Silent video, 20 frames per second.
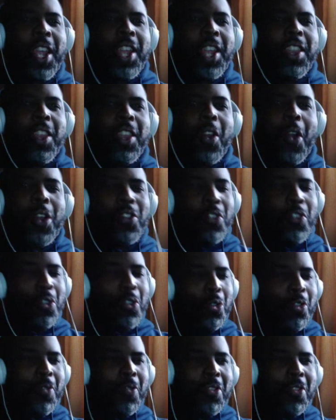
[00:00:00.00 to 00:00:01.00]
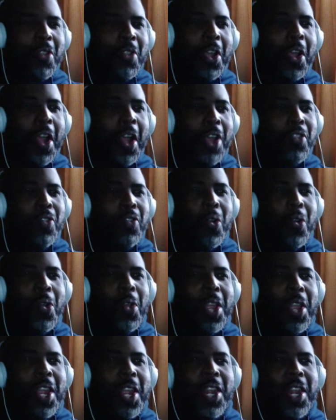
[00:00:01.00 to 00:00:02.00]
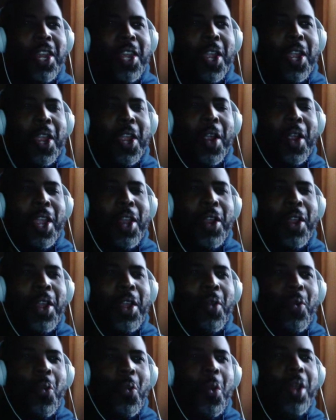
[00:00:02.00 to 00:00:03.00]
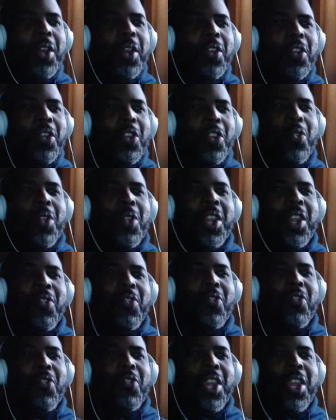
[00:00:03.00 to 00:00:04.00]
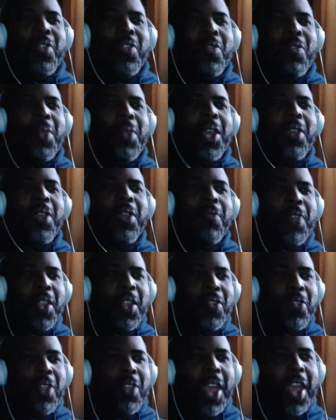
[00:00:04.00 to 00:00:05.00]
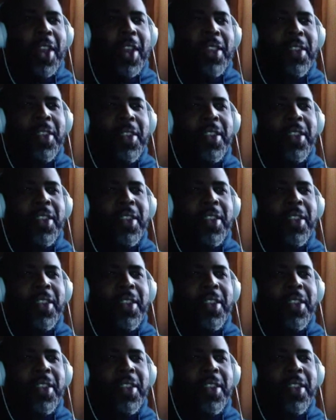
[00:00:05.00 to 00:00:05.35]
that are exclusive to the console in a year, and what do you need to see to be convinced that